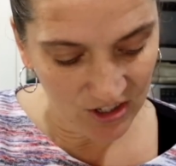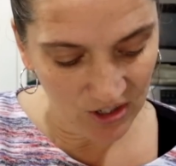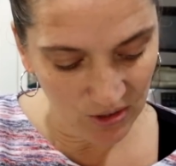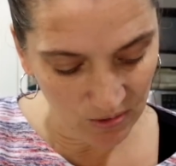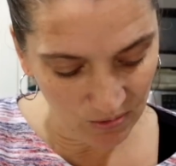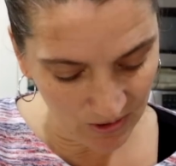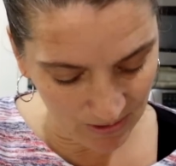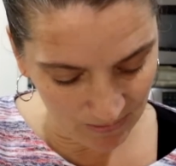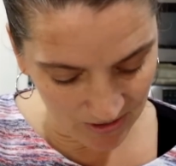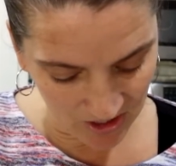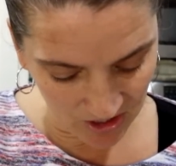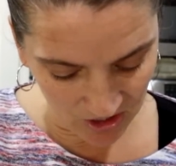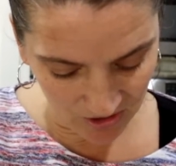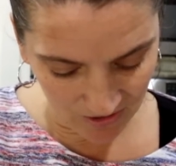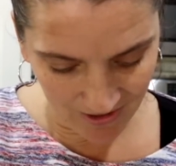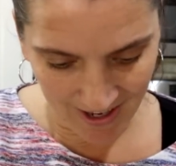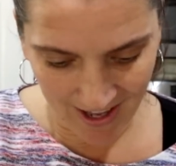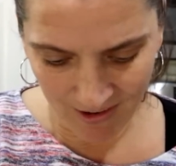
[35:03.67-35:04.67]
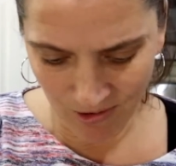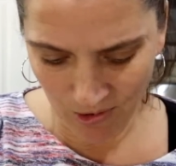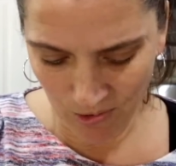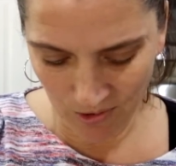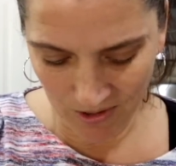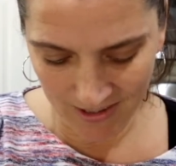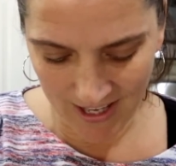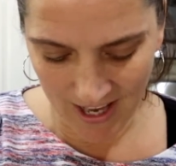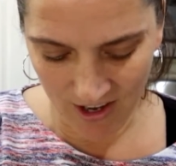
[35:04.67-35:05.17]
So what I'm gonna do, how
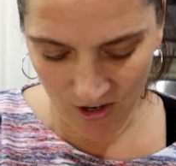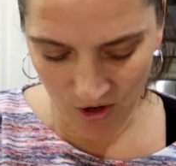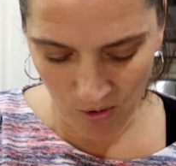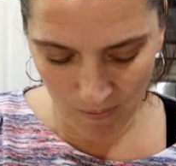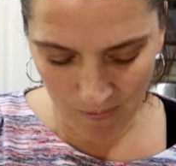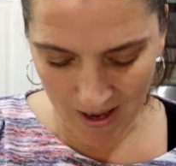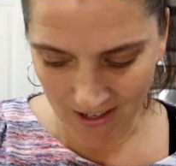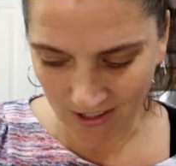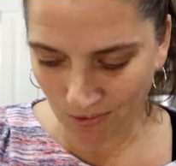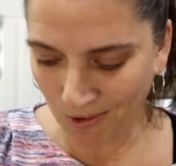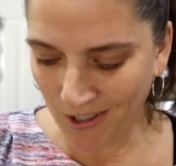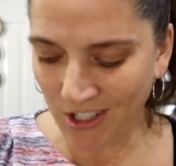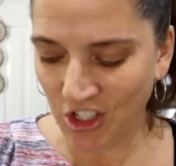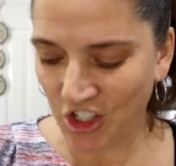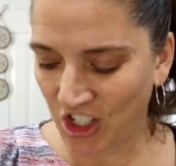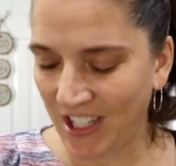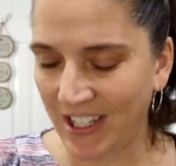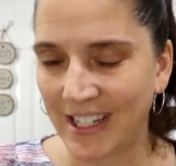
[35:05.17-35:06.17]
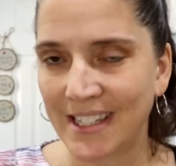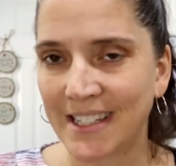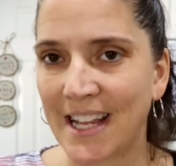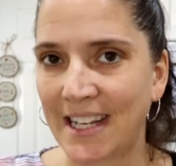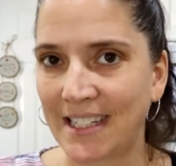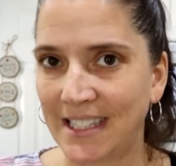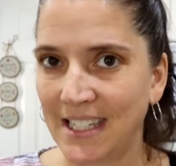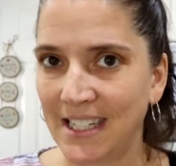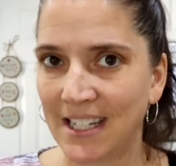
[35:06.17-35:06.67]
cool is that? No mess. What a genius
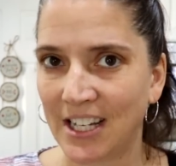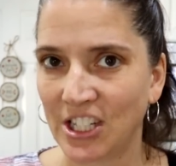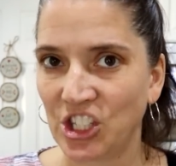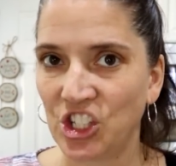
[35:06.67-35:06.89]
idea.